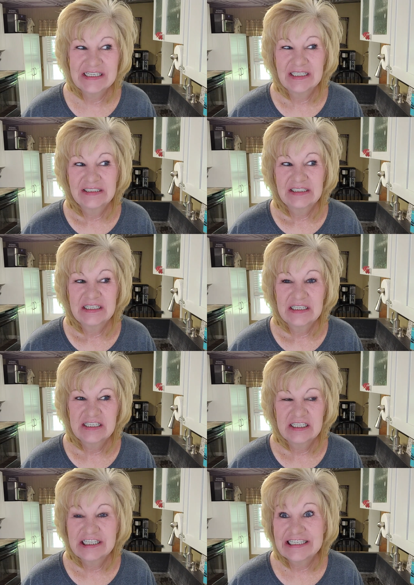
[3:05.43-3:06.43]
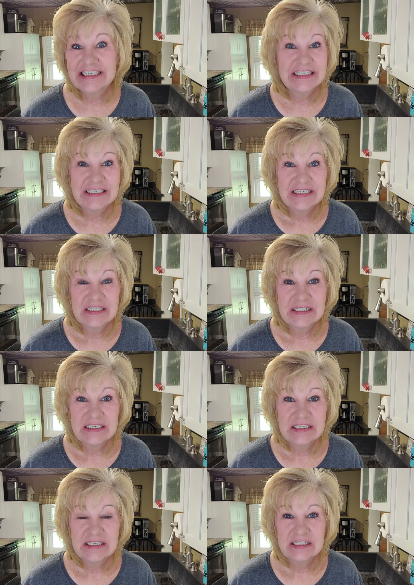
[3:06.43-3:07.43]

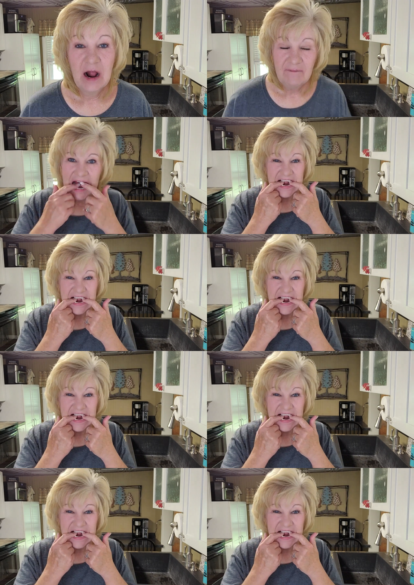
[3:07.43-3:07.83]
Nobody speaks.